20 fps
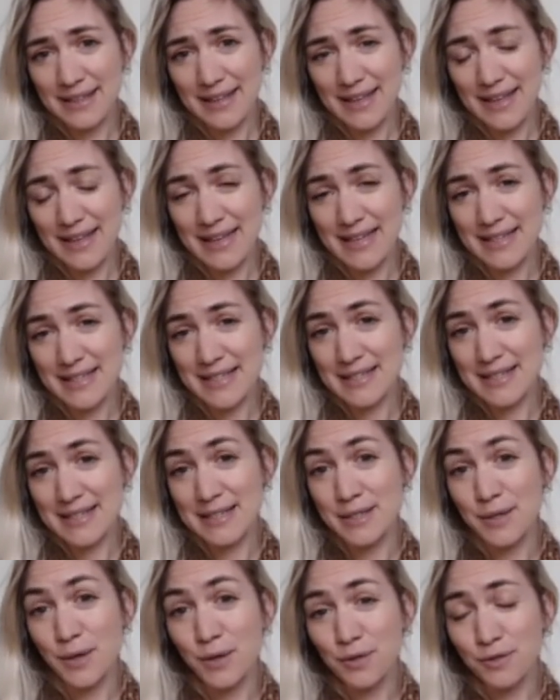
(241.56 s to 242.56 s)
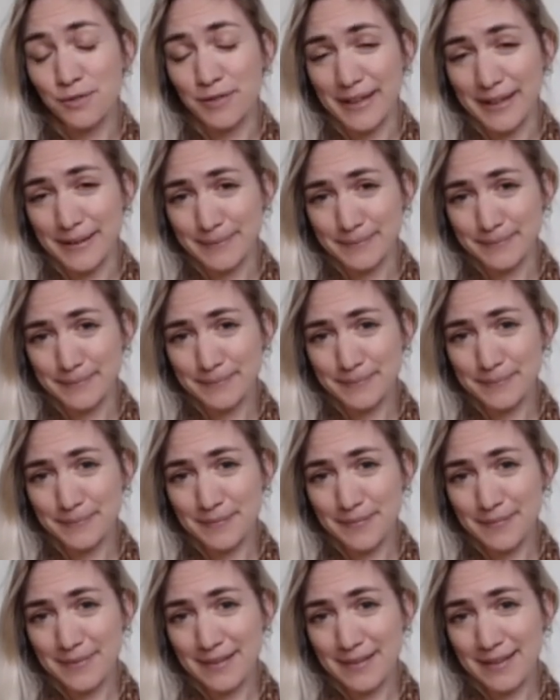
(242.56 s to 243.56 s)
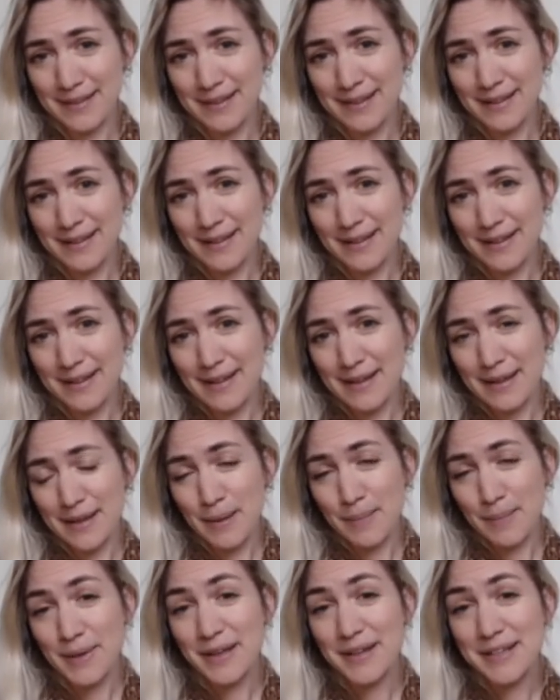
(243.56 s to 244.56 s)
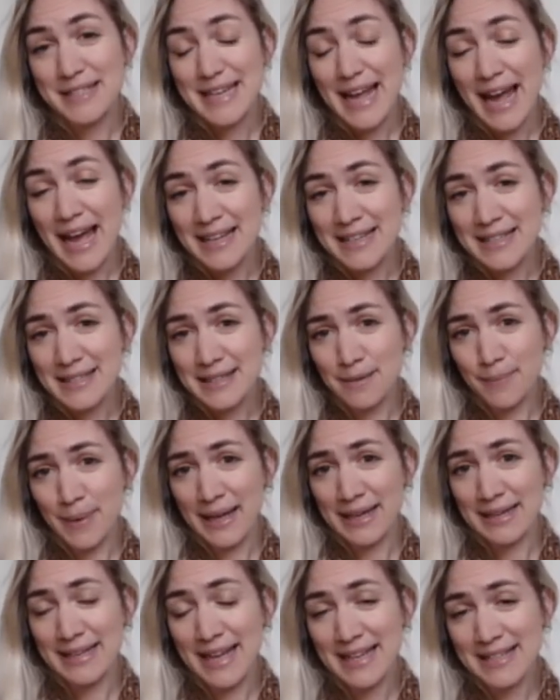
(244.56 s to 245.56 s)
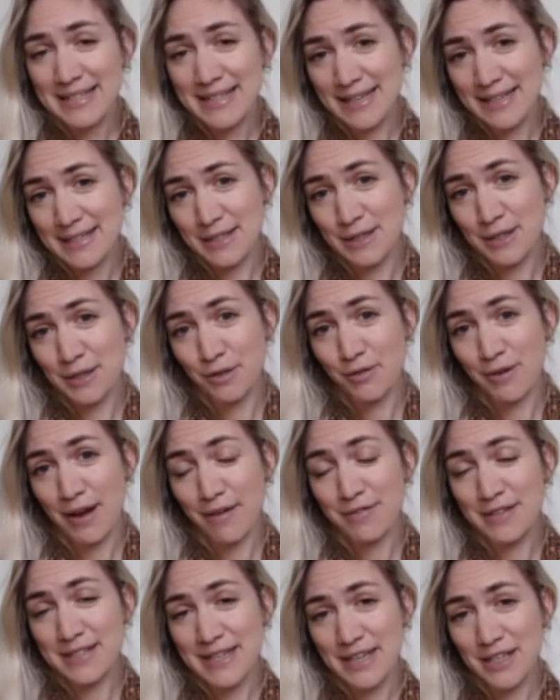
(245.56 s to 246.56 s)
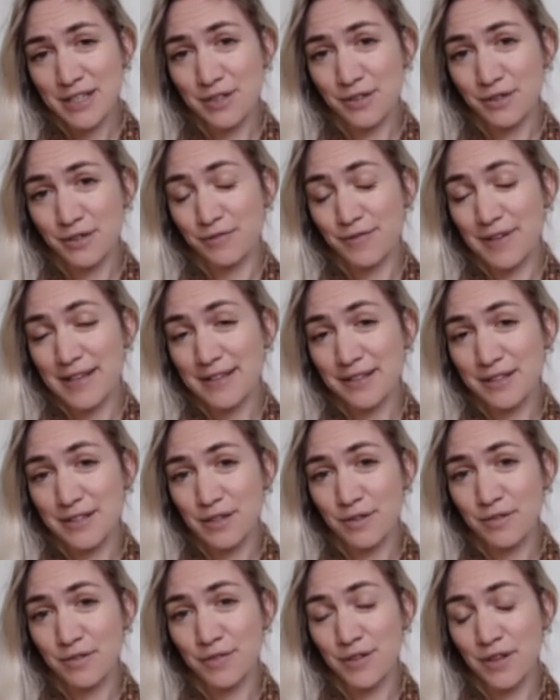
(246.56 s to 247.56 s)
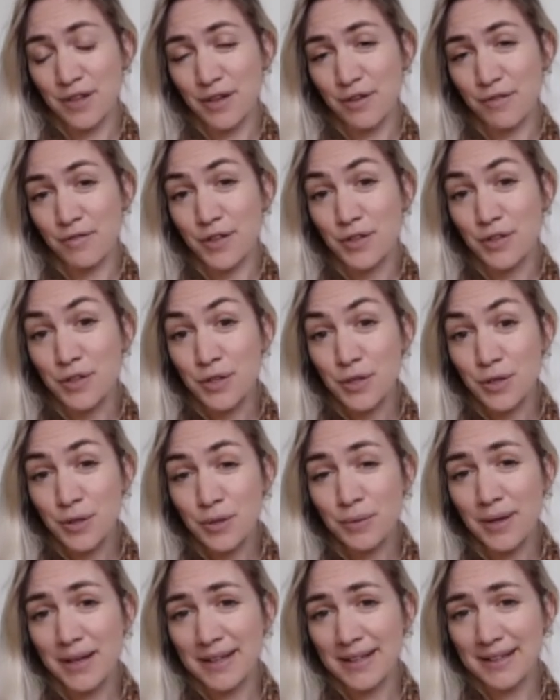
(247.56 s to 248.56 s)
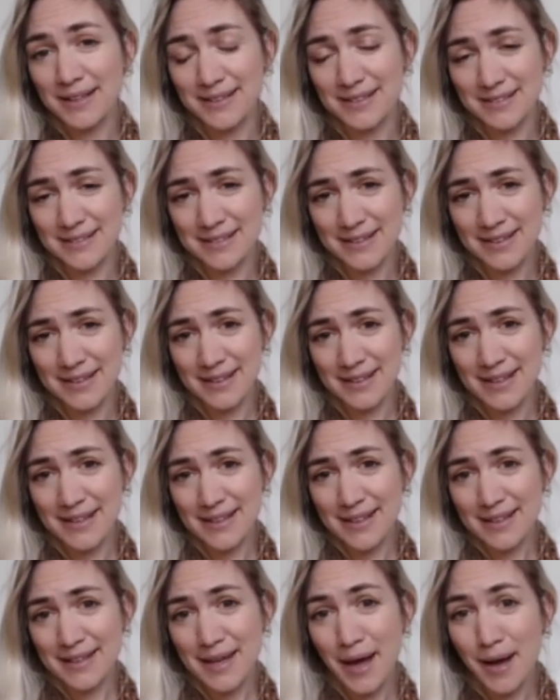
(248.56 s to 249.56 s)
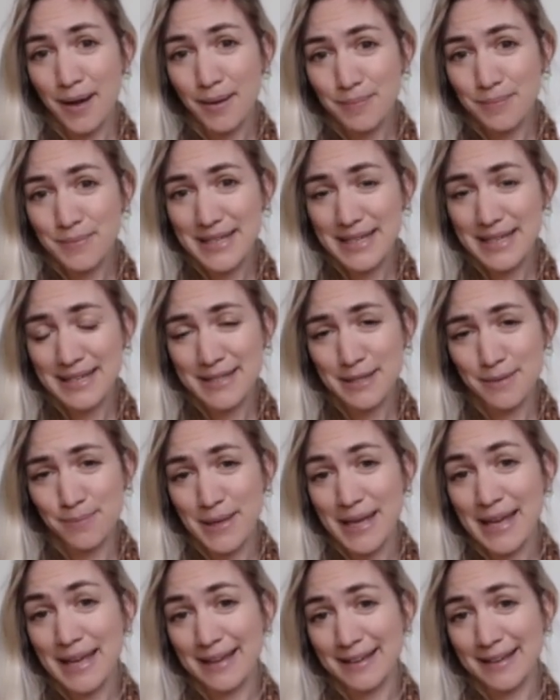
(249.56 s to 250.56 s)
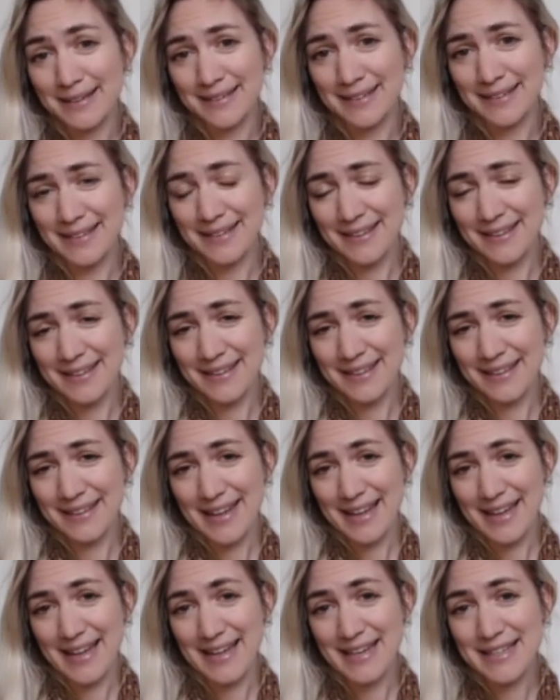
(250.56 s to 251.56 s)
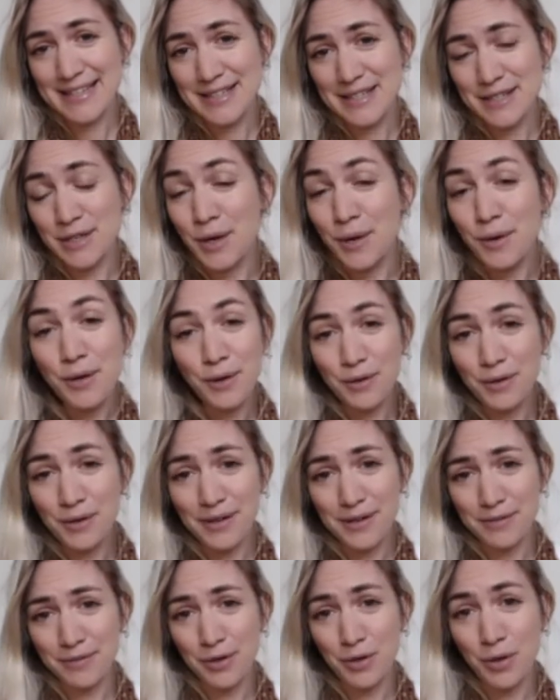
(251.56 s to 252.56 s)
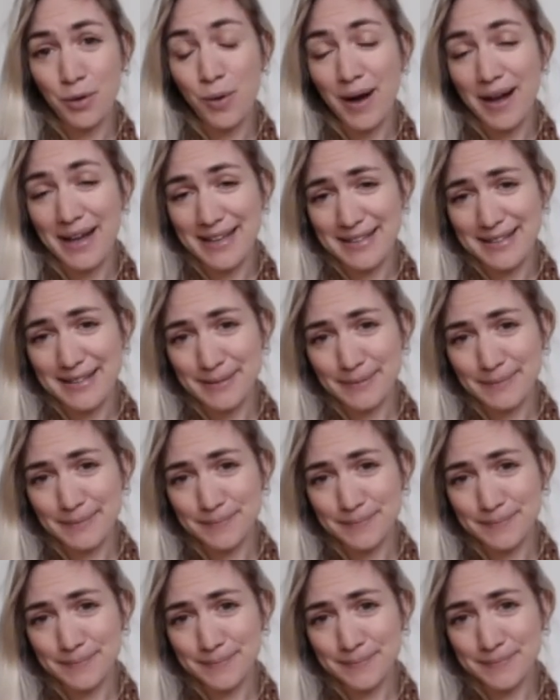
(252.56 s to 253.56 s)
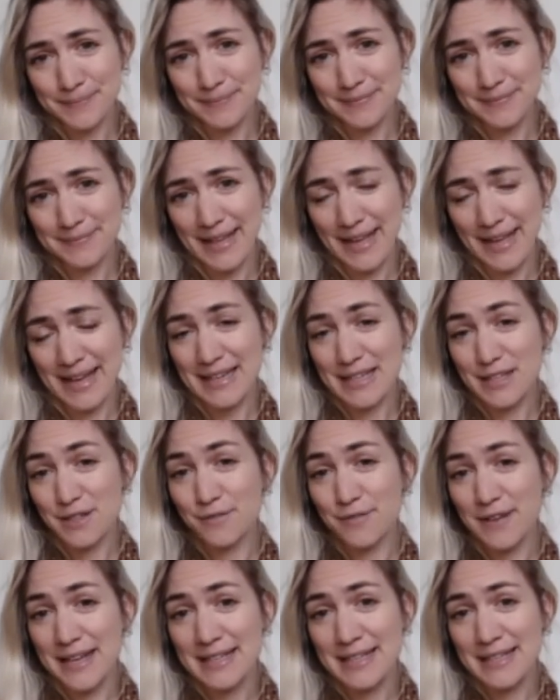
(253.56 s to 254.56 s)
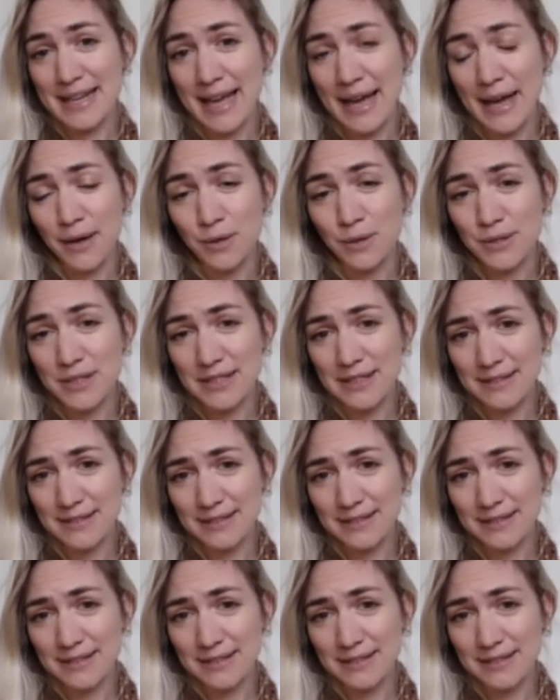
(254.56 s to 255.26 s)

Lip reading: is dissolving, because as the magnetics and the gravitational field of the new earth comes into being, it's no longer required, and it's phasing out.